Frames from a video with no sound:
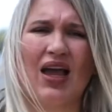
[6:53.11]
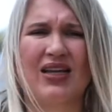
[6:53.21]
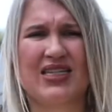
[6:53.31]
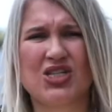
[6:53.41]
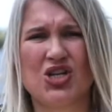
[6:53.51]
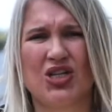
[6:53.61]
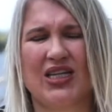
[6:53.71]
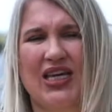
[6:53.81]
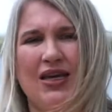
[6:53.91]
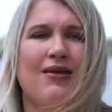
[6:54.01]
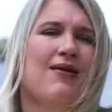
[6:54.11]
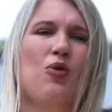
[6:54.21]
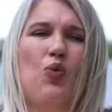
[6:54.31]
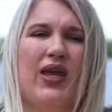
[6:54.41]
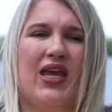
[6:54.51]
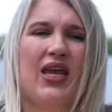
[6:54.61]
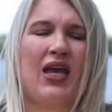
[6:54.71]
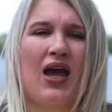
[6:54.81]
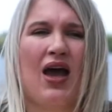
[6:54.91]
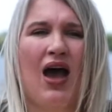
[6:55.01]
Additionally, we
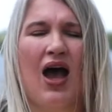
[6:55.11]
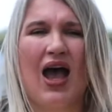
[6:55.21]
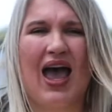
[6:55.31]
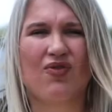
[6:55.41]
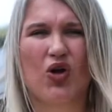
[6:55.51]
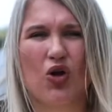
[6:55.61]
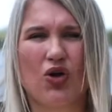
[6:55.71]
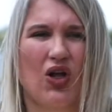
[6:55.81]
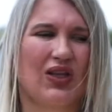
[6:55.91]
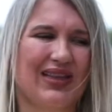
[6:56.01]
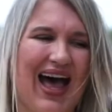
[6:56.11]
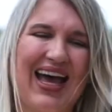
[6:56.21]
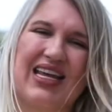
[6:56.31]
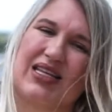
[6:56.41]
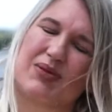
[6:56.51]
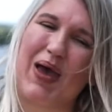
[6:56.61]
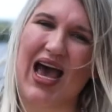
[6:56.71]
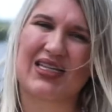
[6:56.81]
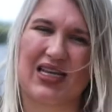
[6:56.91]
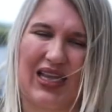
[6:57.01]
have heard a lot in this
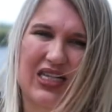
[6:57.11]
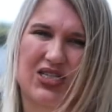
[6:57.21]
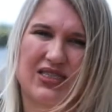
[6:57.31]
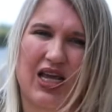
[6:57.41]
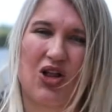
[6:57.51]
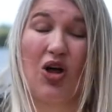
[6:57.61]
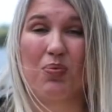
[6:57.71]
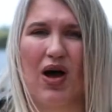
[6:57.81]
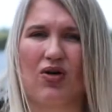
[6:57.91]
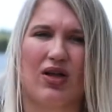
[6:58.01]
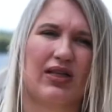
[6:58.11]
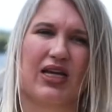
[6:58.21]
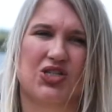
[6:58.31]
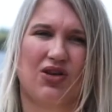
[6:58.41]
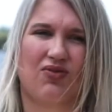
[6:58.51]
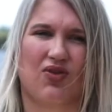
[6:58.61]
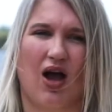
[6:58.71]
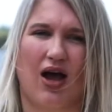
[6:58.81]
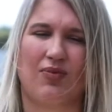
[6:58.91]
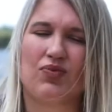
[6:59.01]
past election cycle about election
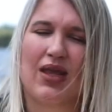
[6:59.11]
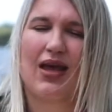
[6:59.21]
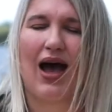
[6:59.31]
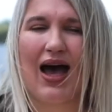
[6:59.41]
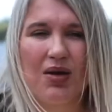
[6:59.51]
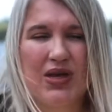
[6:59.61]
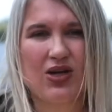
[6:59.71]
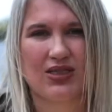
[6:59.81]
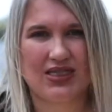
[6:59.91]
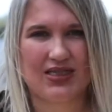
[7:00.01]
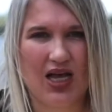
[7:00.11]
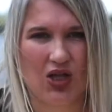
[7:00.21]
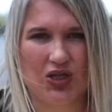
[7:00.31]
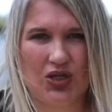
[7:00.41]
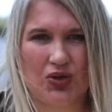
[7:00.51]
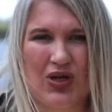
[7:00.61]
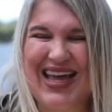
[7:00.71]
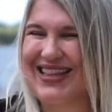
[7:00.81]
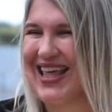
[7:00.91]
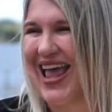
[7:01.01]
fraud. I'm here to tell you
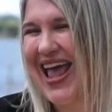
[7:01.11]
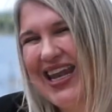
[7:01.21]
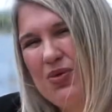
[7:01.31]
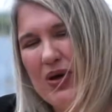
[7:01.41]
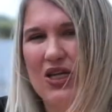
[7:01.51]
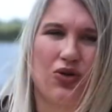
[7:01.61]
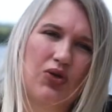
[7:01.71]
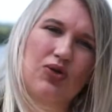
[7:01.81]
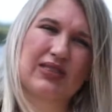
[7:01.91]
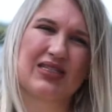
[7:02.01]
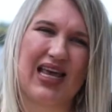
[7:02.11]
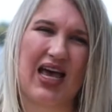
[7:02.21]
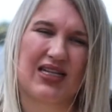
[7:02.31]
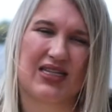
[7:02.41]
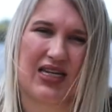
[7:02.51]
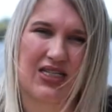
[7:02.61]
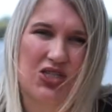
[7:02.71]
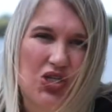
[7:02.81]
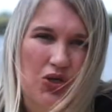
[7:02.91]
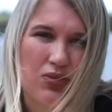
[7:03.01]
that anybody uses that as an
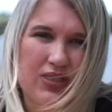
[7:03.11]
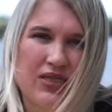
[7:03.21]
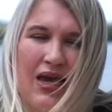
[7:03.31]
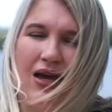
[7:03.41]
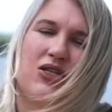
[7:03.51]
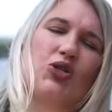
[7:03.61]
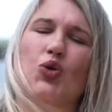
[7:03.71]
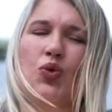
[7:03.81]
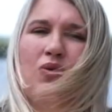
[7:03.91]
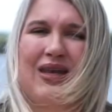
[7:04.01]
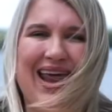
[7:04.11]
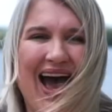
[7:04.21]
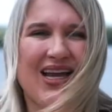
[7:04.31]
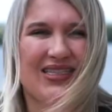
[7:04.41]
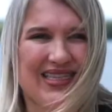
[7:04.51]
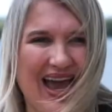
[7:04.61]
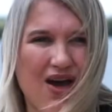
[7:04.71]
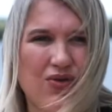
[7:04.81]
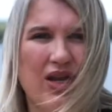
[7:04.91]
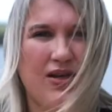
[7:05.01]
excuse to knock
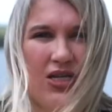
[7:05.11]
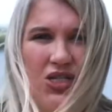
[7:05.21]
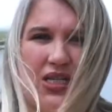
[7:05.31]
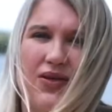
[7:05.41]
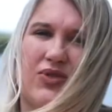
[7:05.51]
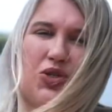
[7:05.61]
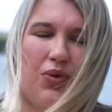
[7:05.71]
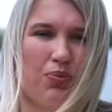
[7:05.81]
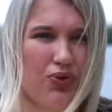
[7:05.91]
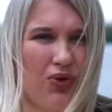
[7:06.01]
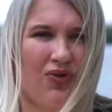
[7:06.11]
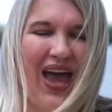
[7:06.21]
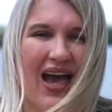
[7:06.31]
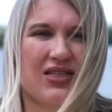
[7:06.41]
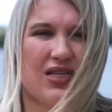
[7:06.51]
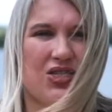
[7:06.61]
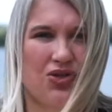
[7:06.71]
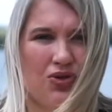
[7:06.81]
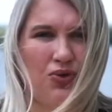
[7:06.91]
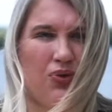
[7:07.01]
down initiatives to improve access
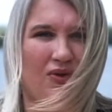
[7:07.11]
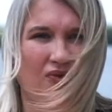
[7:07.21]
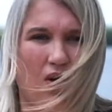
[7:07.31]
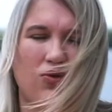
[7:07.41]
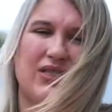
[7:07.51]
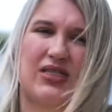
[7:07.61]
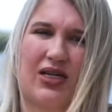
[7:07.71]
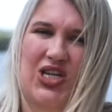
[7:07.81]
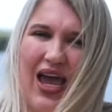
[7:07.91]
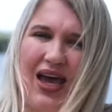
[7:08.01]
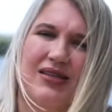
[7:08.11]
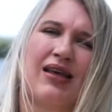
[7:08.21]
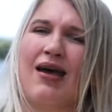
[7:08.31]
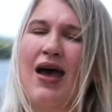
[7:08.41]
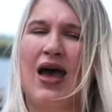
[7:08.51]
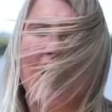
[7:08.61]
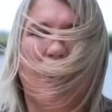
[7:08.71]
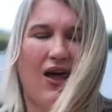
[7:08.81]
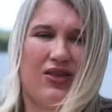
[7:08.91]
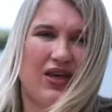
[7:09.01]
to the vote, such as
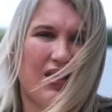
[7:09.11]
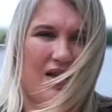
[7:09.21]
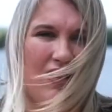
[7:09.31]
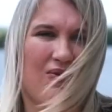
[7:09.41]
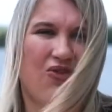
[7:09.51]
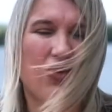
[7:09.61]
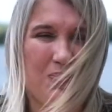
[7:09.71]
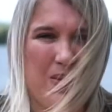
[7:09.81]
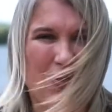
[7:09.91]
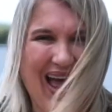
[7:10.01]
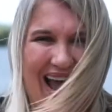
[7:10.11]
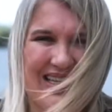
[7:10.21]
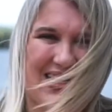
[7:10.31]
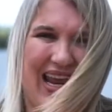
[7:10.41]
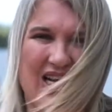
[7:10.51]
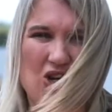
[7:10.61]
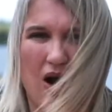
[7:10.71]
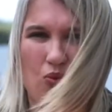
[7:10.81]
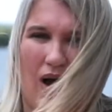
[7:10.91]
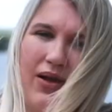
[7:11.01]
uh, the For the People Act and
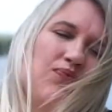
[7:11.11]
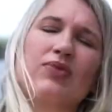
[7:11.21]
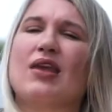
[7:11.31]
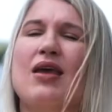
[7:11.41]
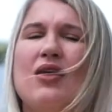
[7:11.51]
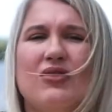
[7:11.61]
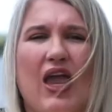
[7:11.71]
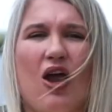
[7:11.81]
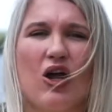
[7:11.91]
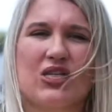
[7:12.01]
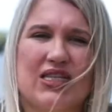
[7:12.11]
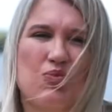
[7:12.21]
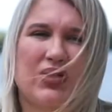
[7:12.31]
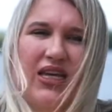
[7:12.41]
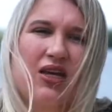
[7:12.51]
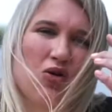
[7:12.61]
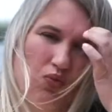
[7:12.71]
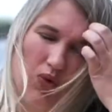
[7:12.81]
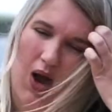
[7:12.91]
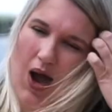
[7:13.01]
HR 1, they are simply
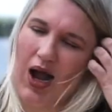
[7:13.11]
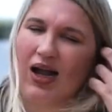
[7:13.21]
wrong.